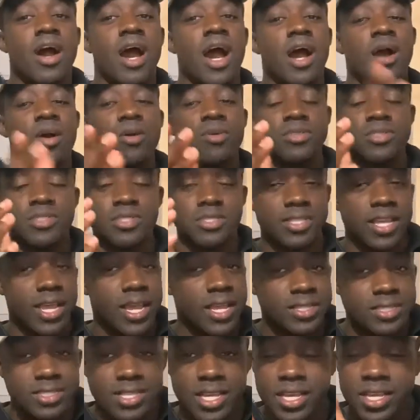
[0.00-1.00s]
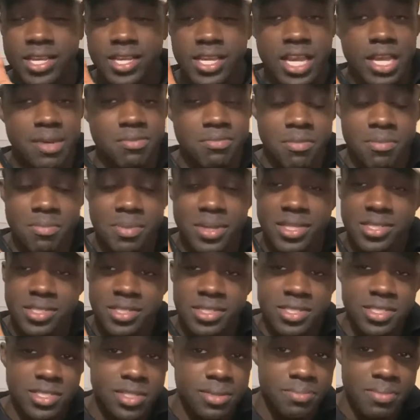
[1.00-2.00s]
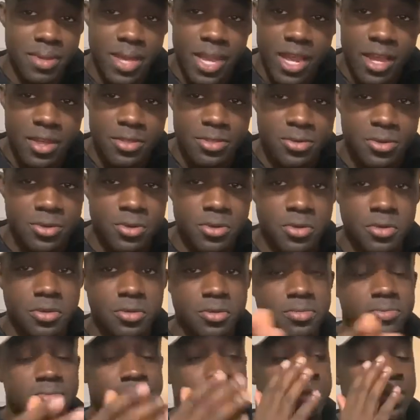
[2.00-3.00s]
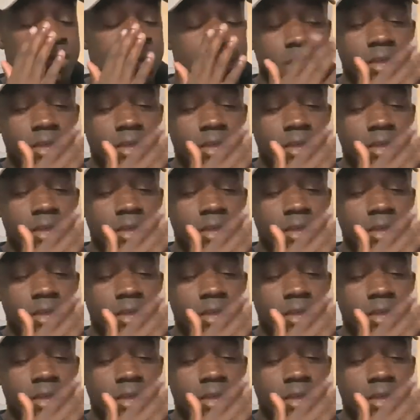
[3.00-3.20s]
I was just taking care of my business in the bathroom.